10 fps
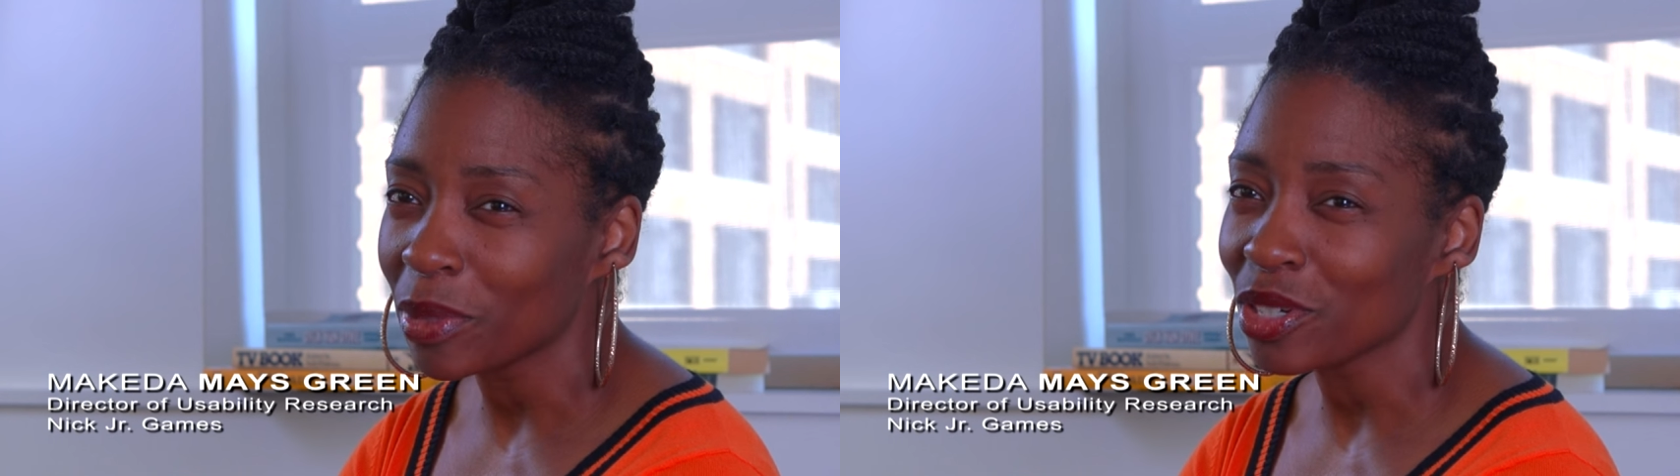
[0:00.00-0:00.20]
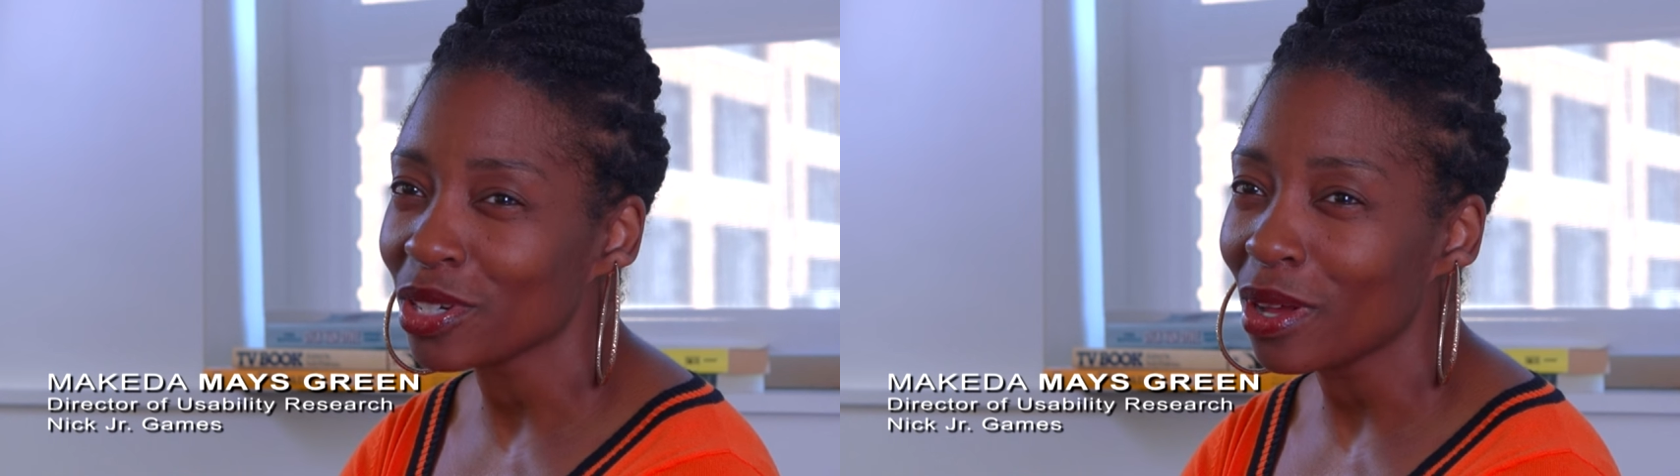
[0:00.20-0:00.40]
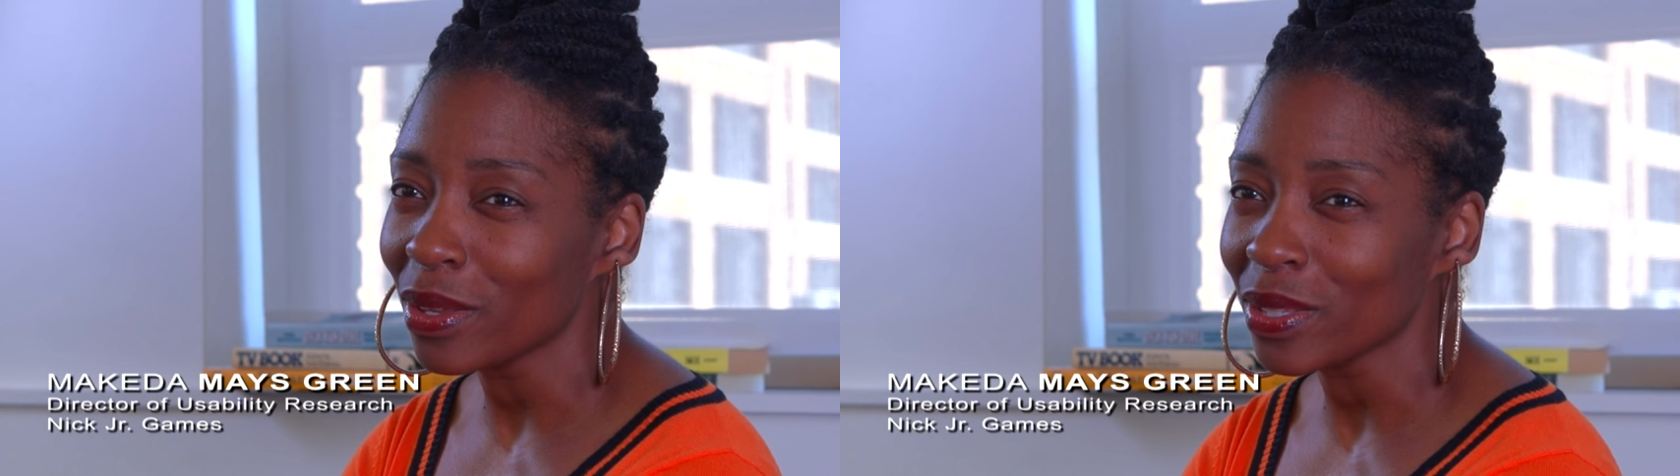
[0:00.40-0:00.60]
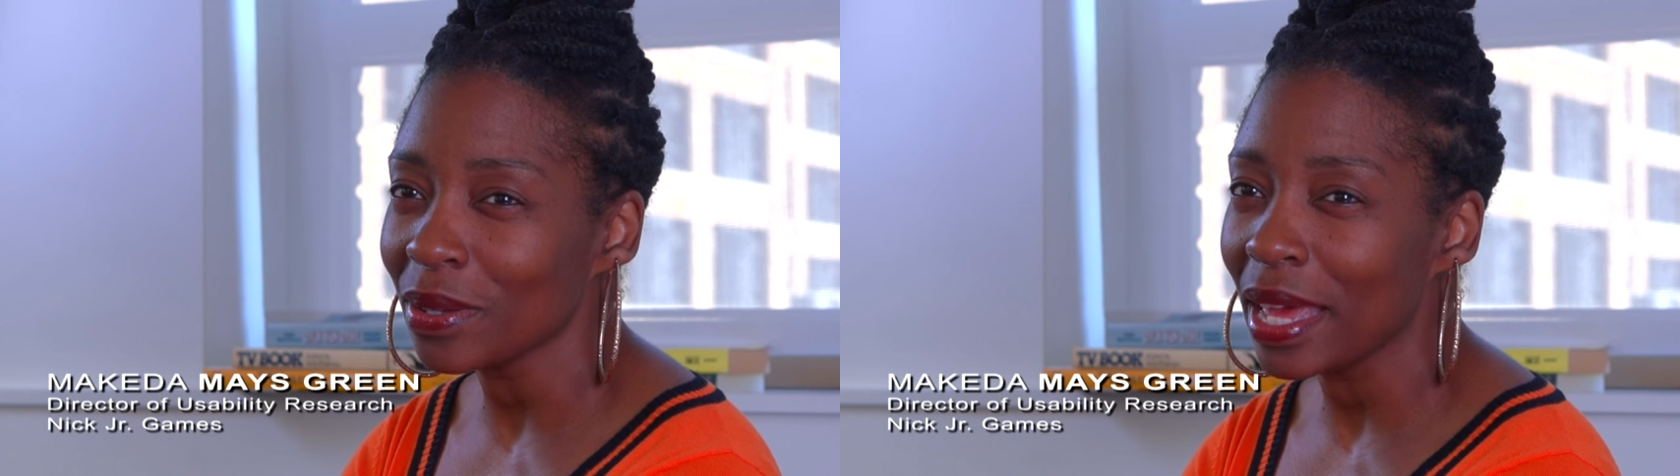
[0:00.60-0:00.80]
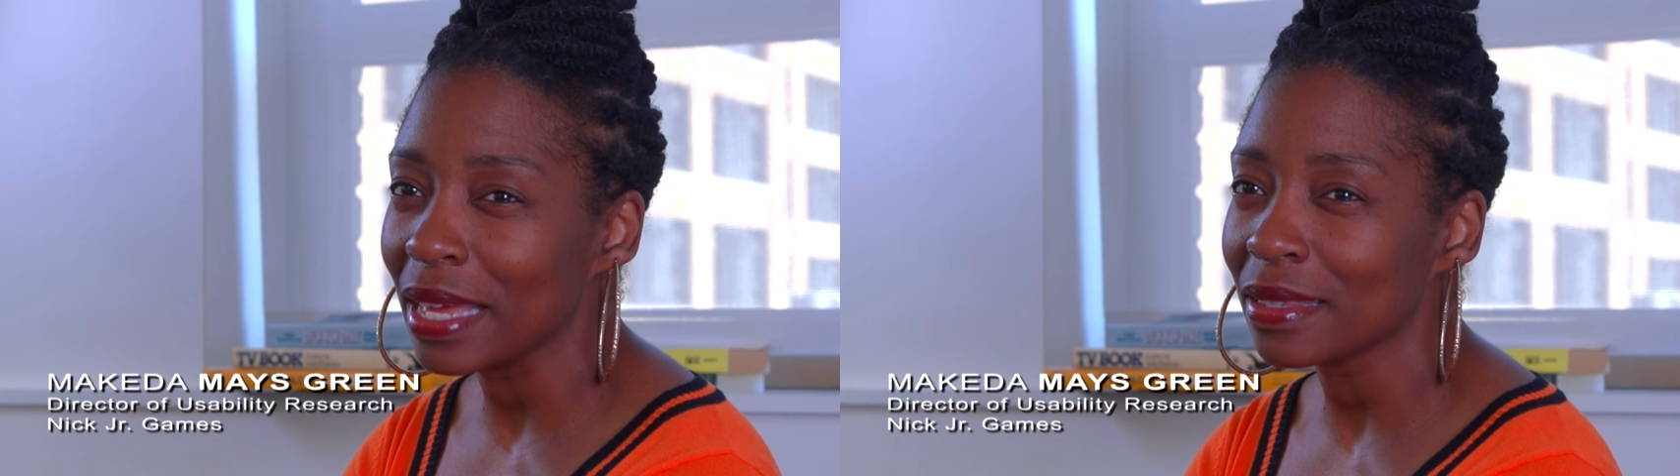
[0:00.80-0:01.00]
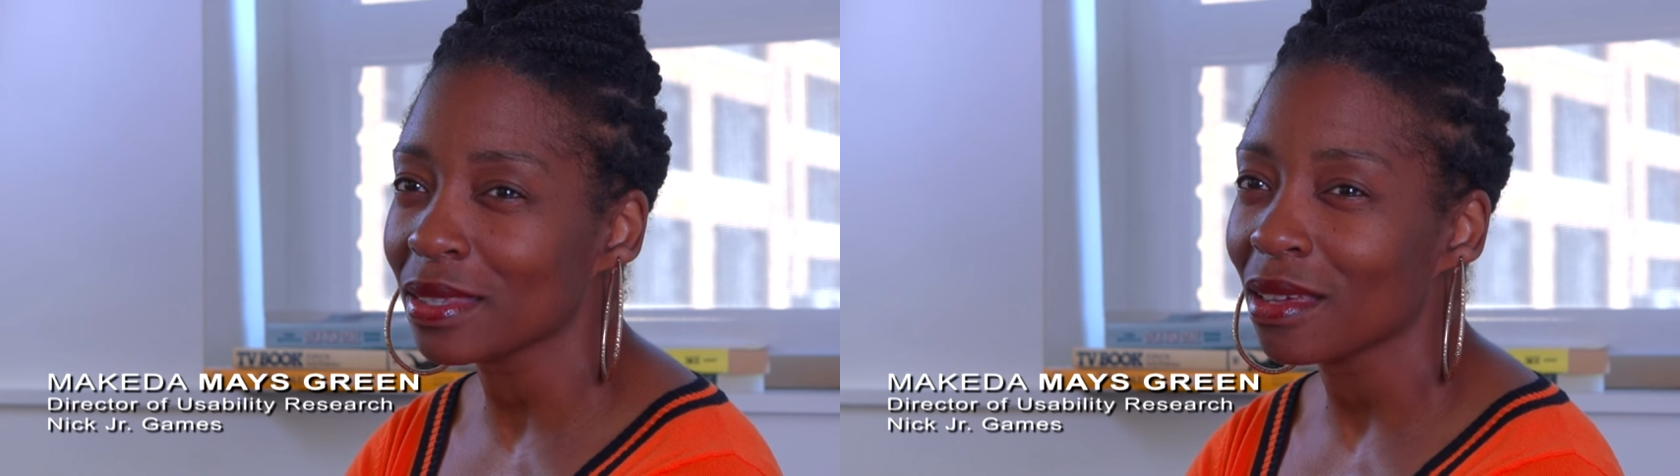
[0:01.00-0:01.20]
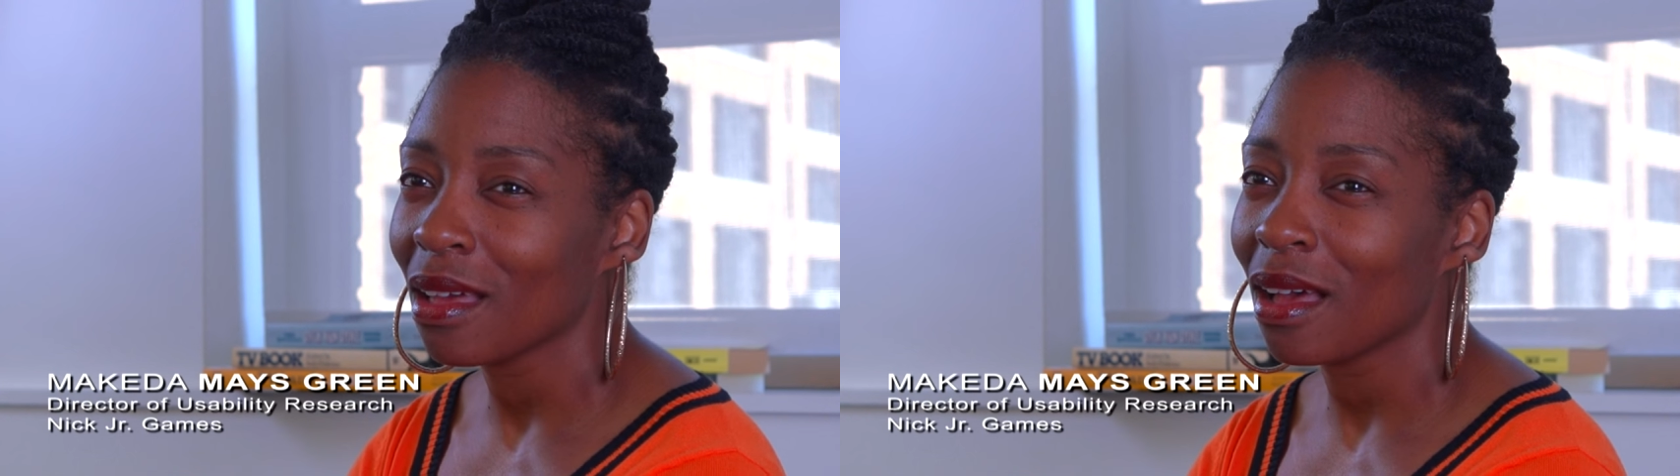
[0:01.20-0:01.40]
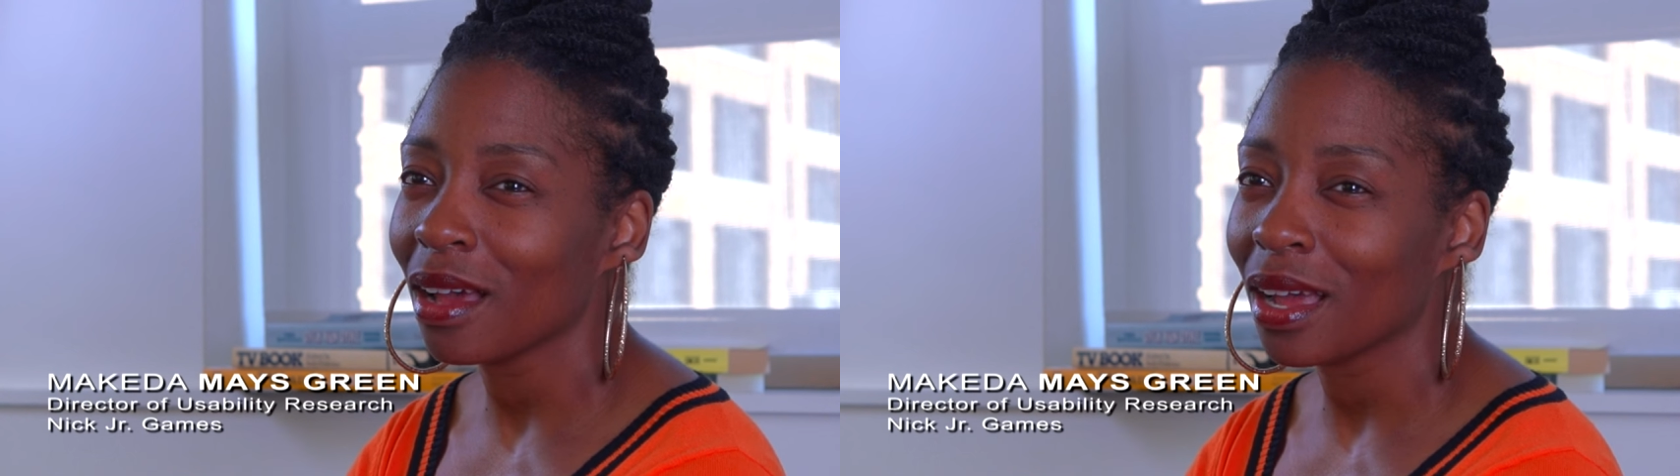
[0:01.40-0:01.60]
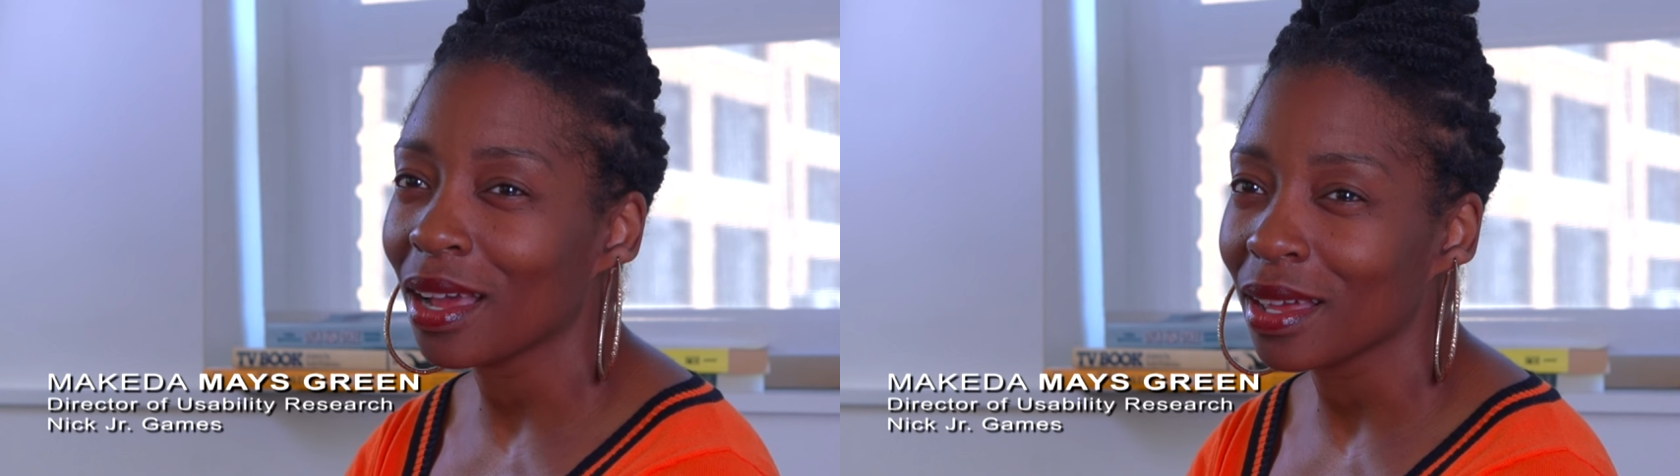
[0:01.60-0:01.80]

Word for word: but she also has a